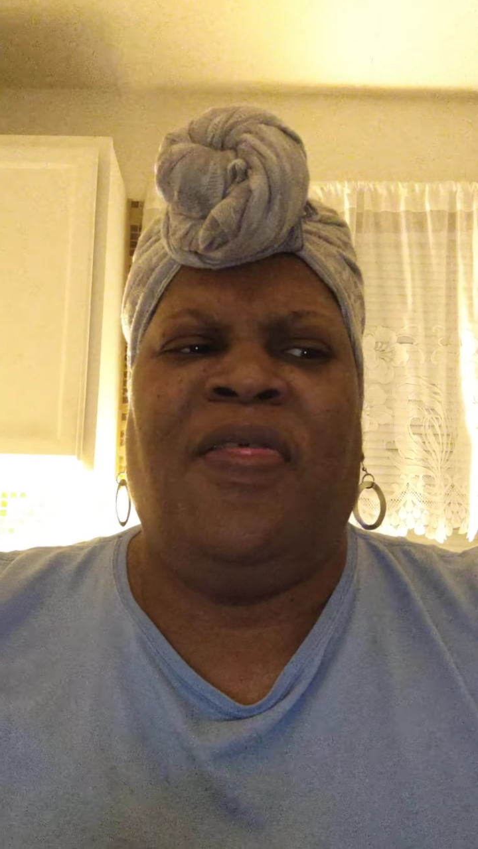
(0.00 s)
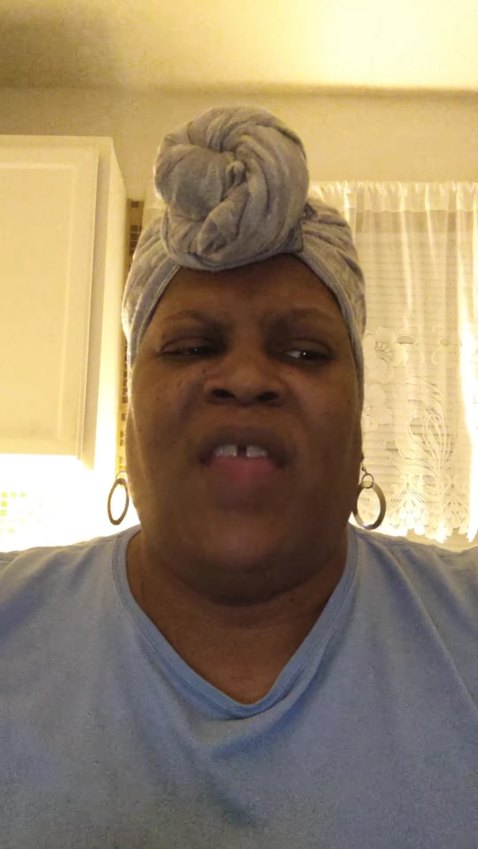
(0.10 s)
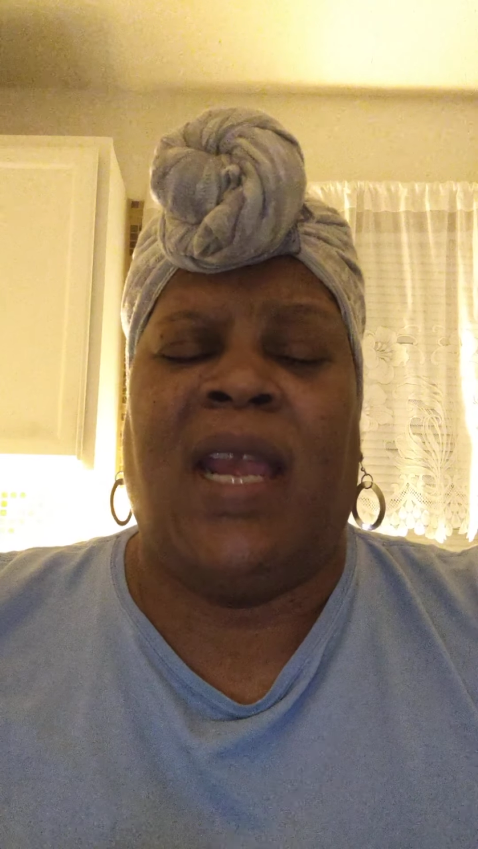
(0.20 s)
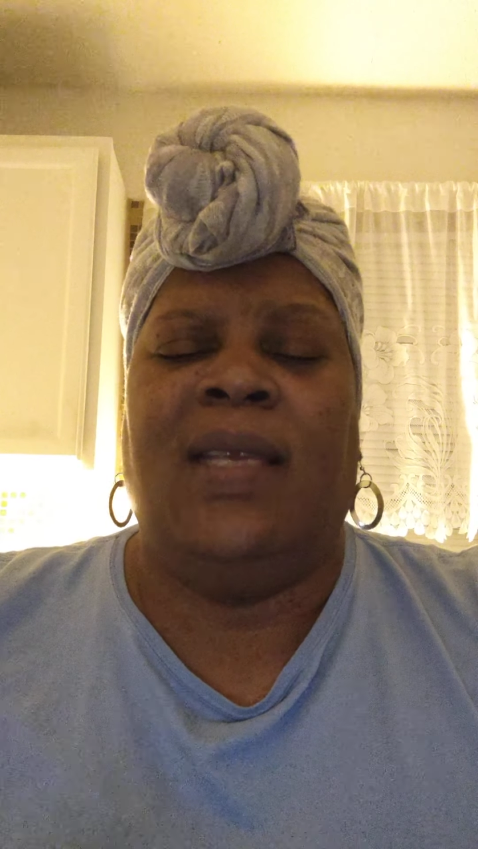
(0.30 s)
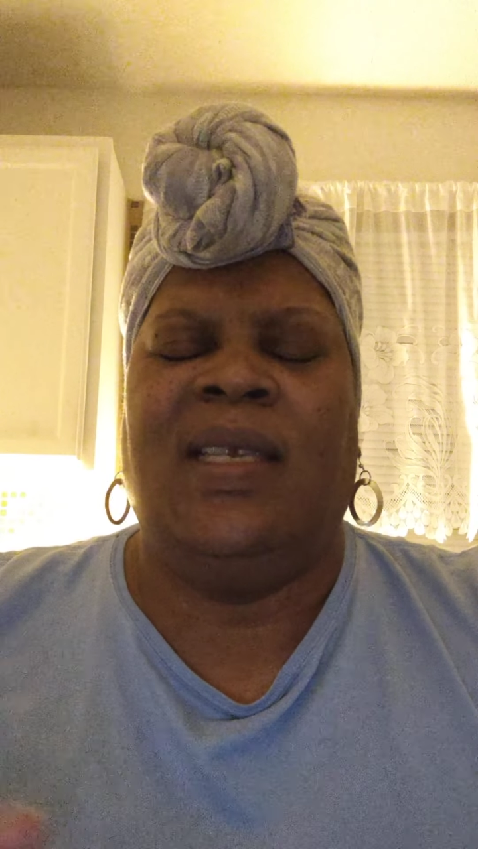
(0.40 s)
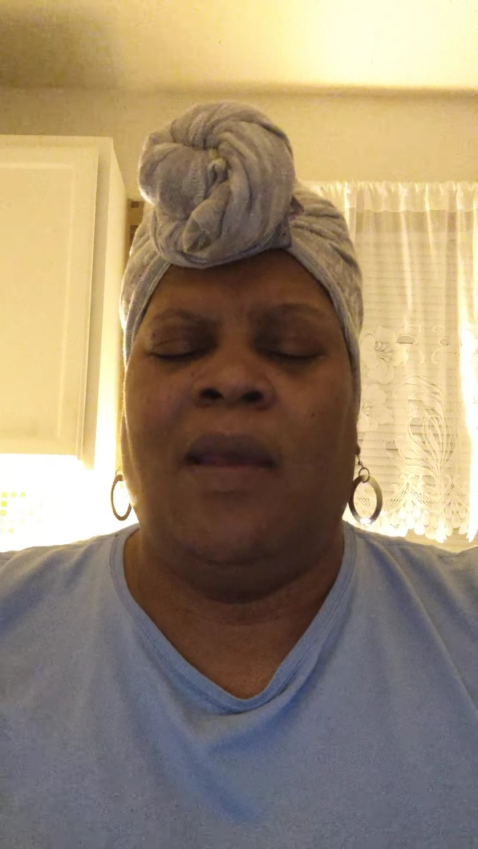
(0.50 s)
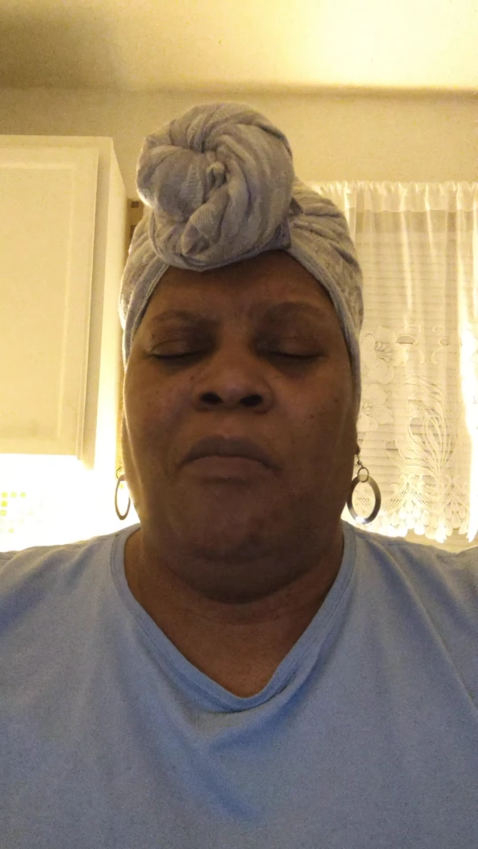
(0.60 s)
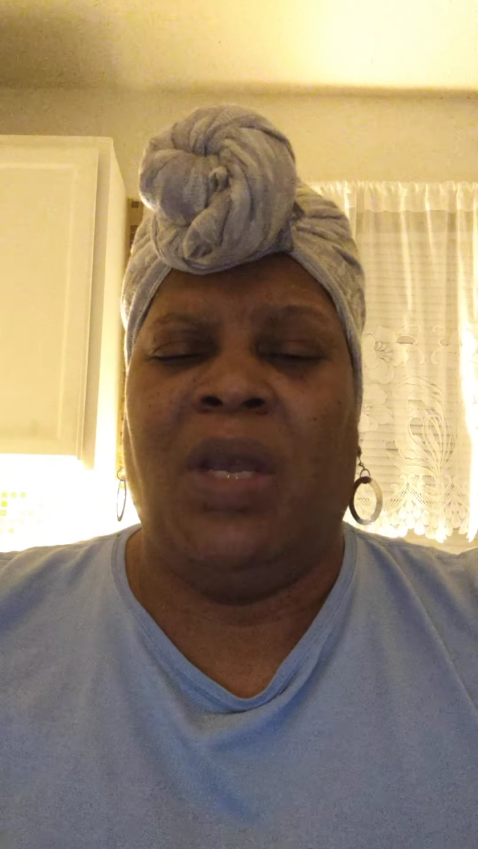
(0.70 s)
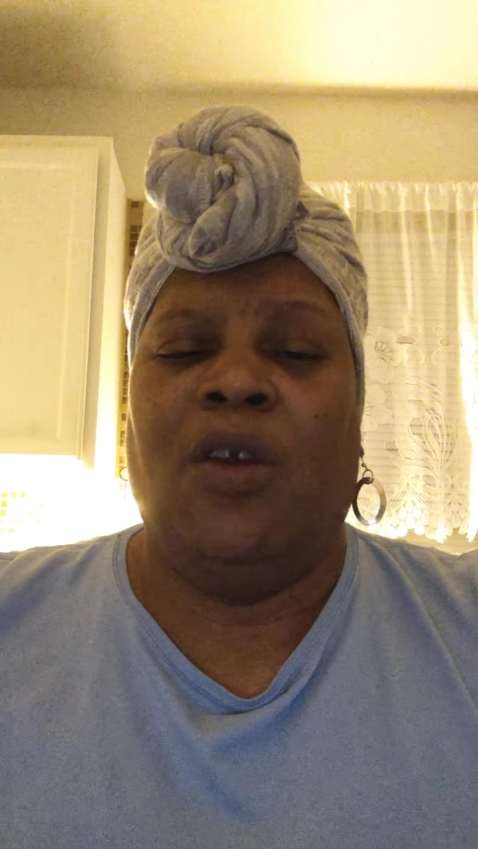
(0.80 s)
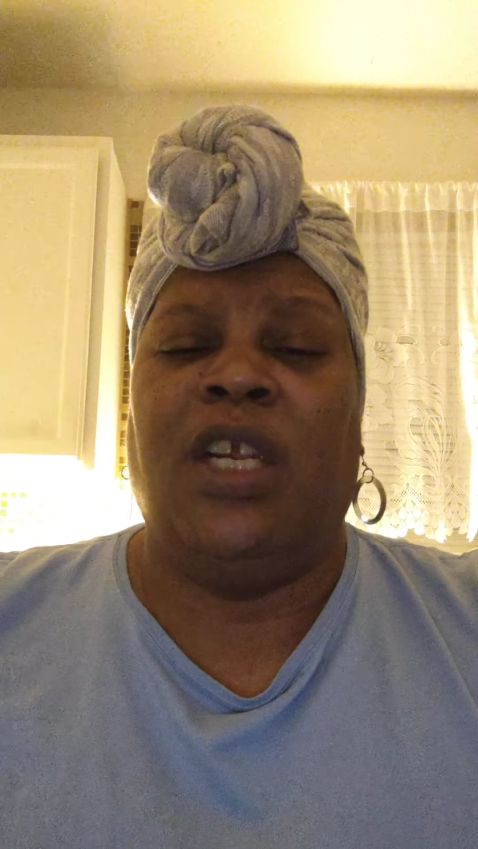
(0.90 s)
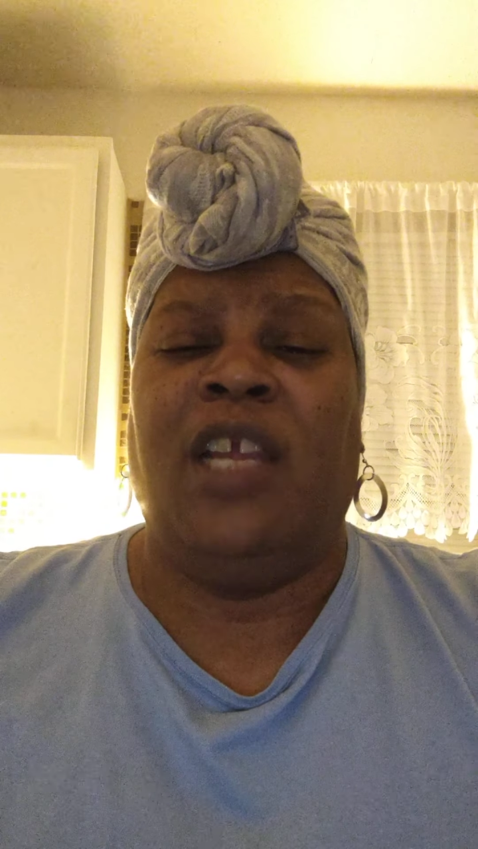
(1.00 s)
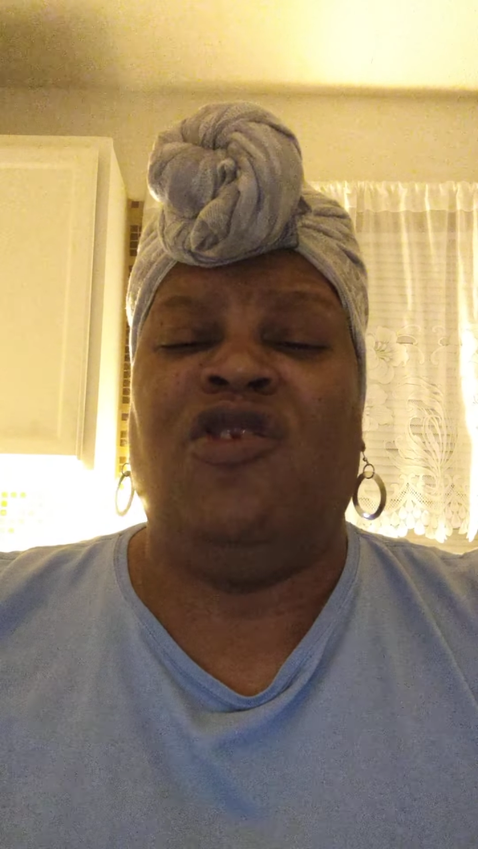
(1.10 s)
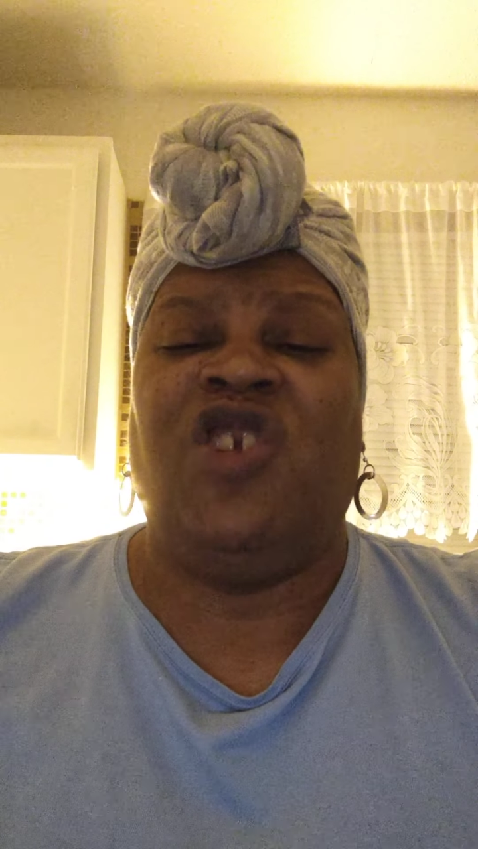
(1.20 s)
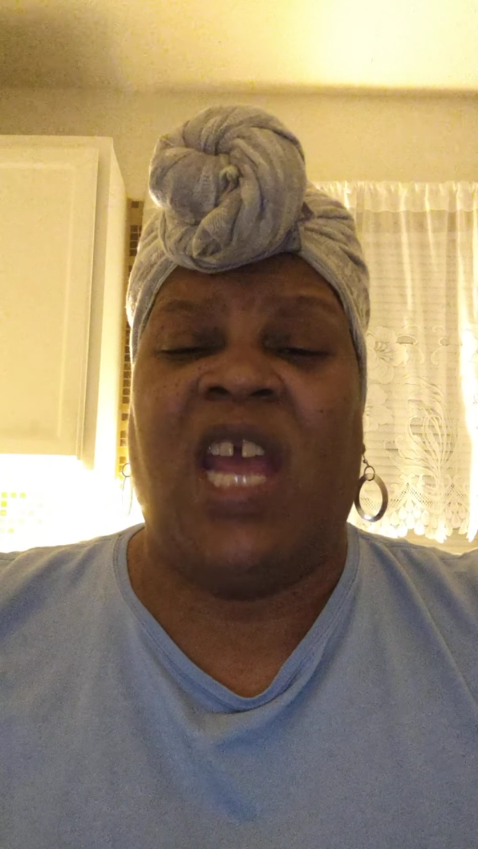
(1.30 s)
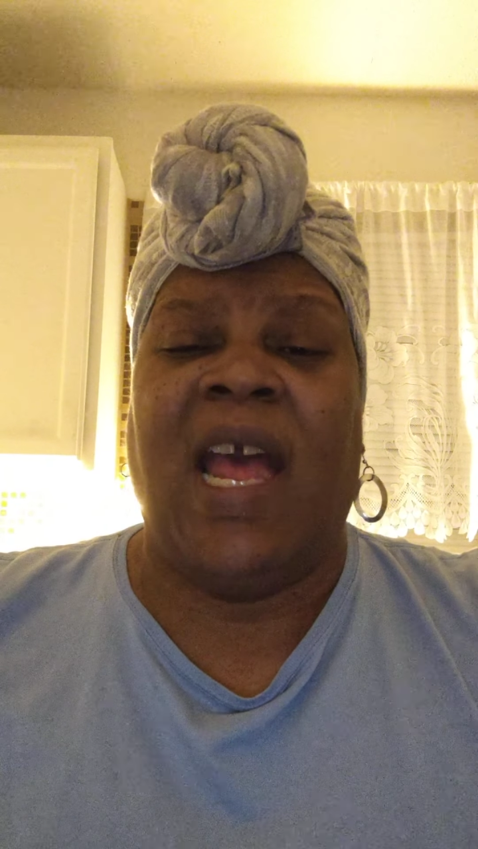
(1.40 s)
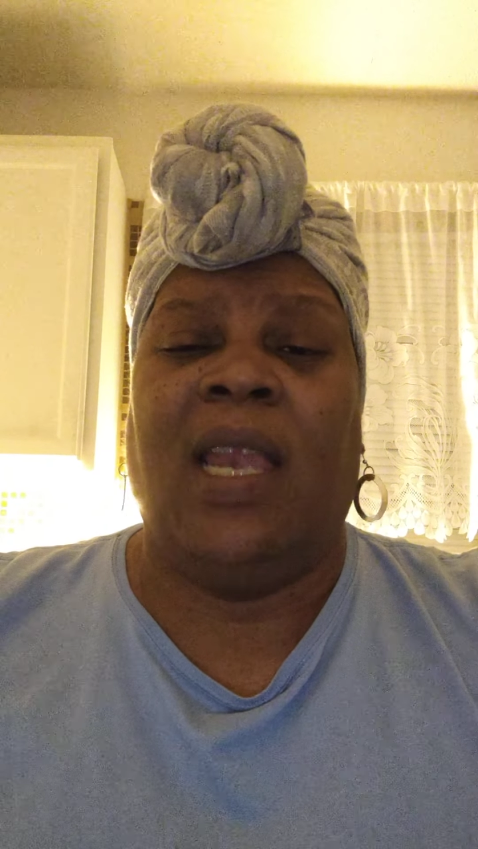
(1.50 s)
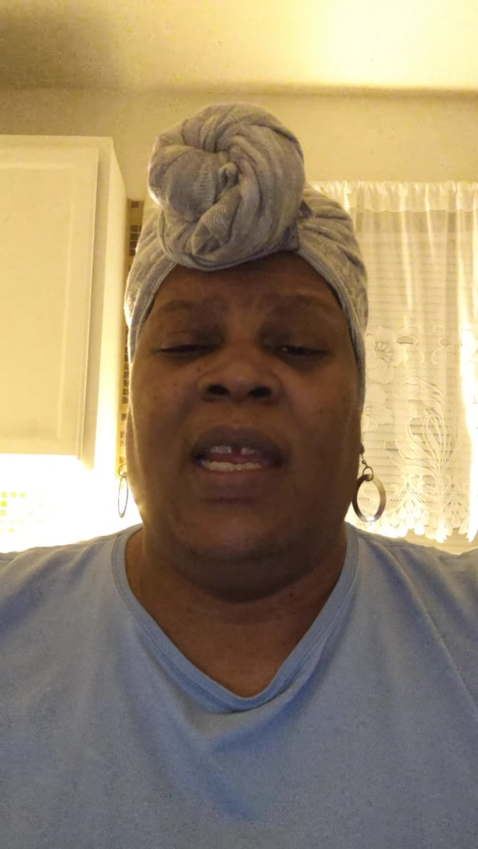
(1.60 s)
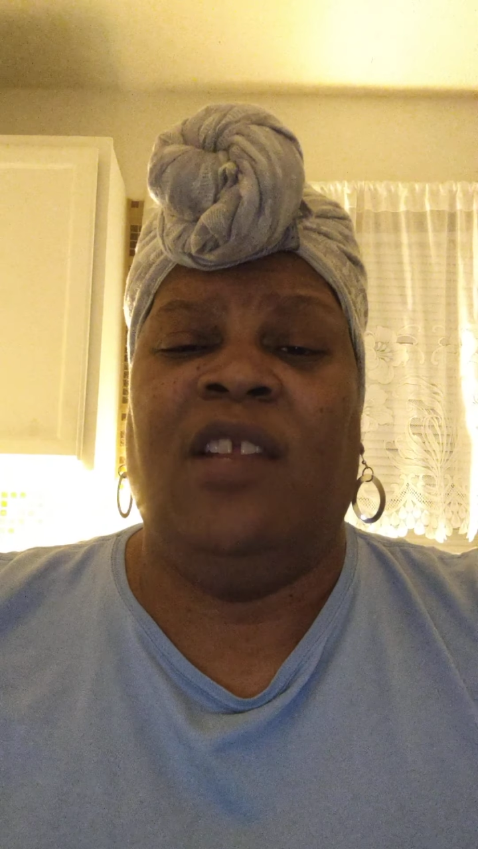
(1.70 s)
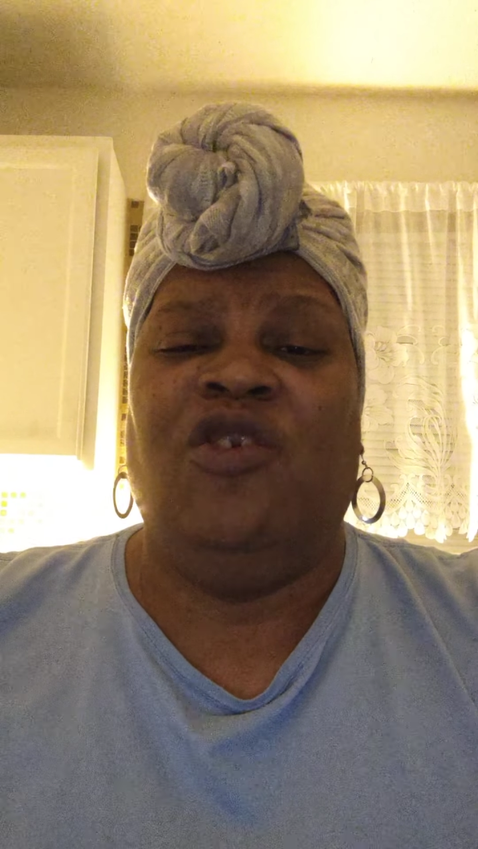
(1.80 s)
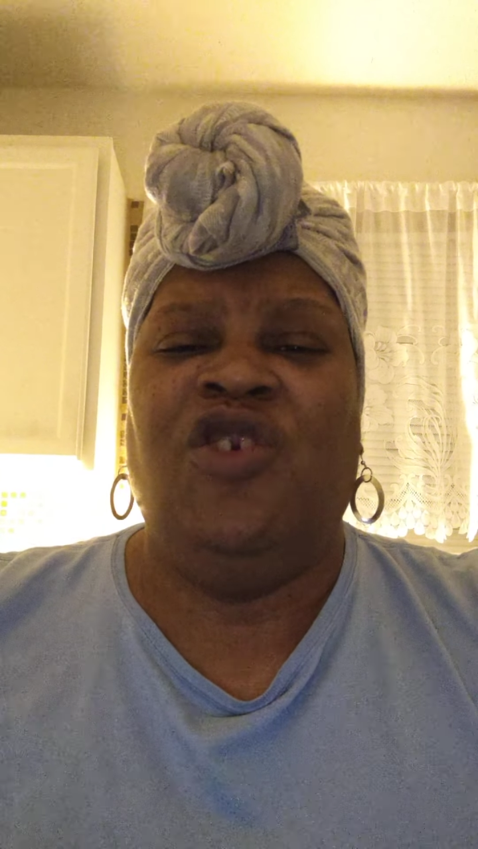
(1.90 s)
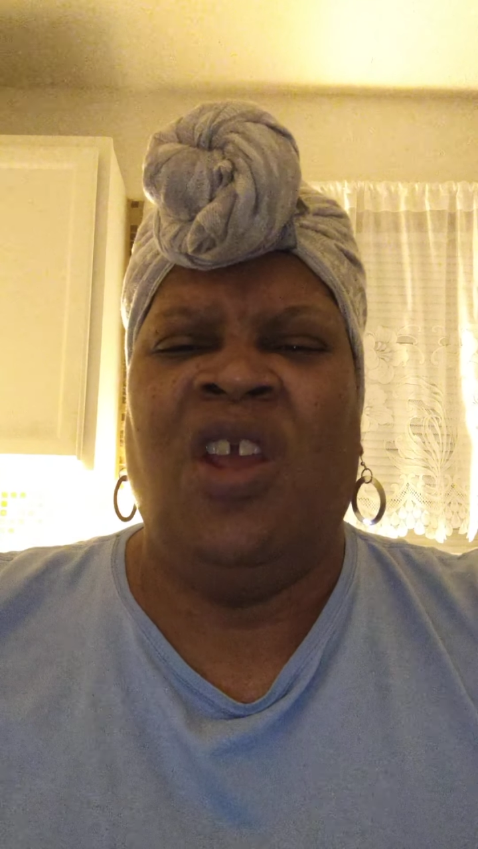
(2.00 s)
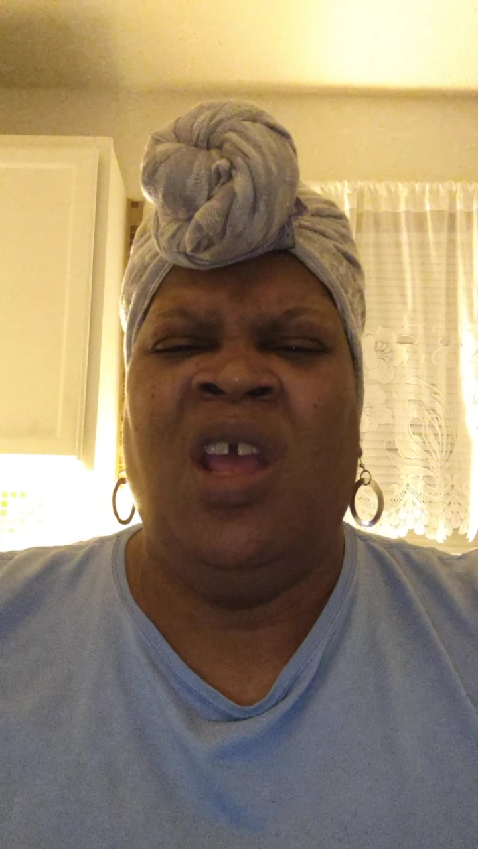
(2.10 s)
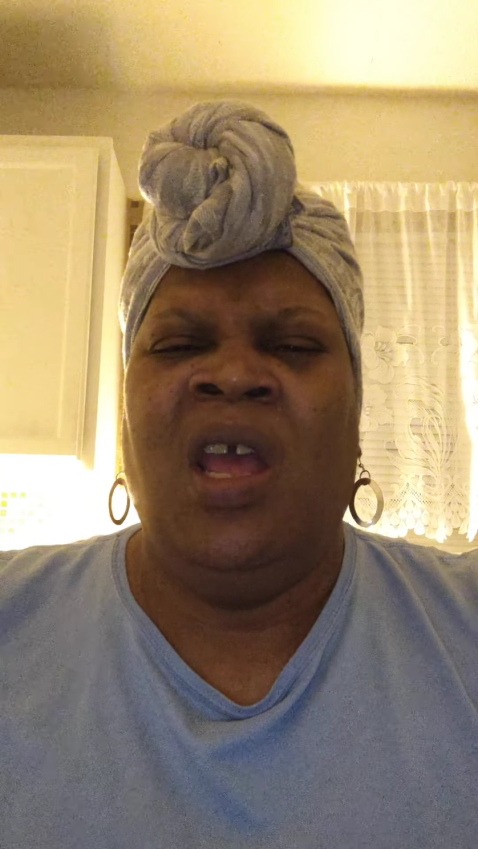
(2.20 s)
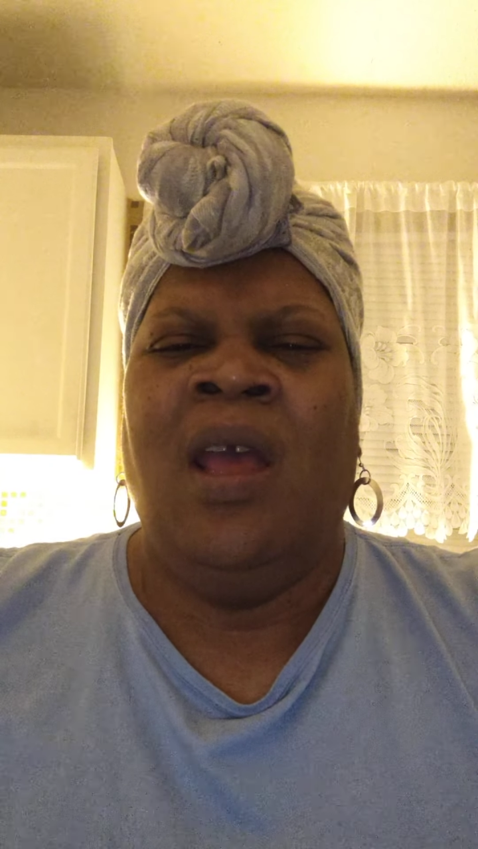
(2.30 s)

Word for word: Thanks a Million challenge,